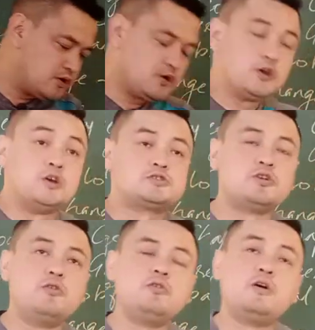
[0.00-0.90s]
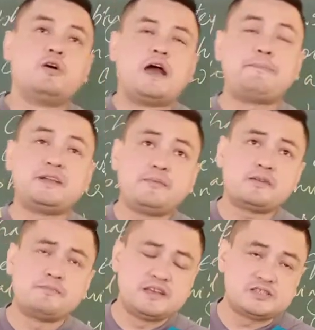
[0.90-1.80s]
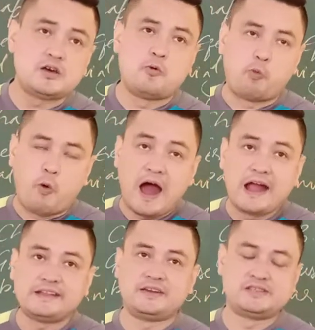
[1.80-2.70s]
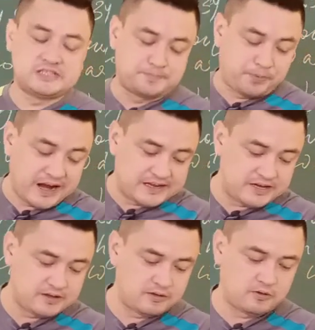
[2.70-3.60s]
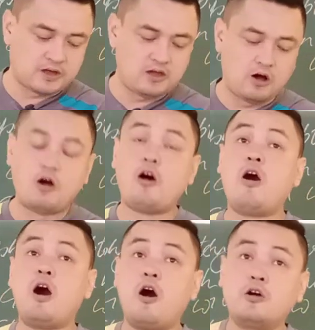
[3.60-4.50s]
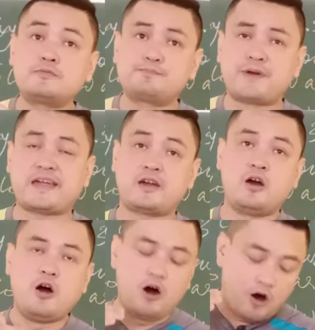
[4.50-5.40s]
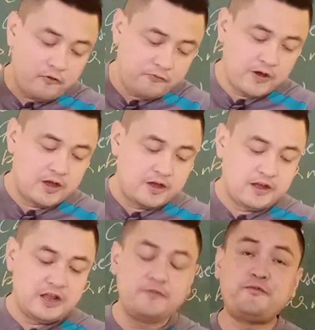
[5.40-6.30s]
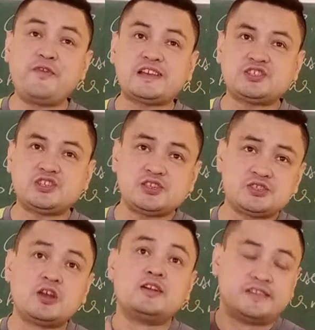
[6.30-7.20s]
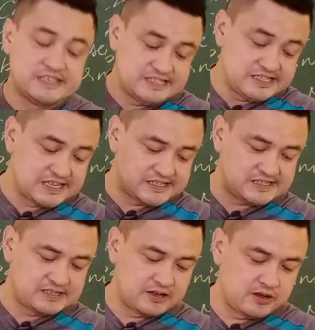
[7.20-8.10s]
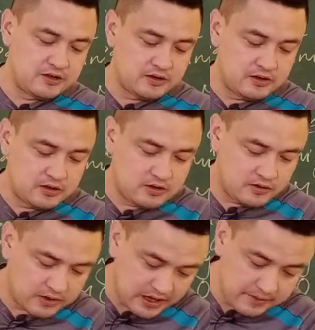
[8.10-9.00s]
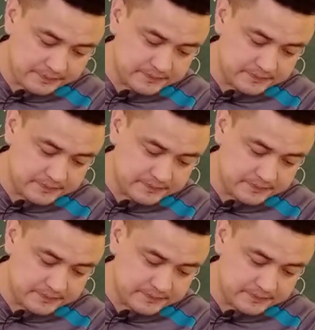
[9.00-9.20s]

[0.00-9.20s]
So epidemic means a widespread, okay, or outbreak of infectious diseases, okay,